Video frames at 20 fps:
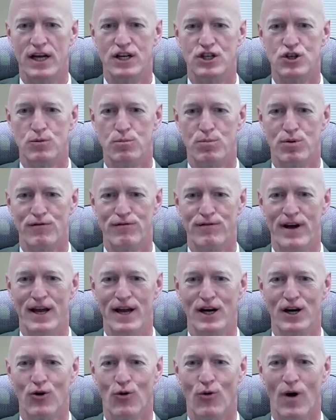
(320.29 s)
and to
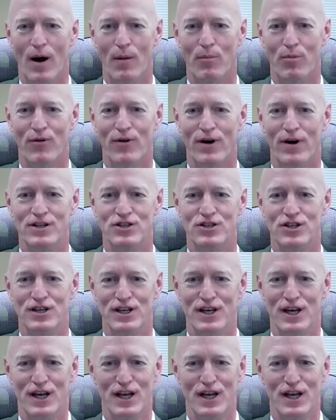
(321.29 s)
prevent cooperation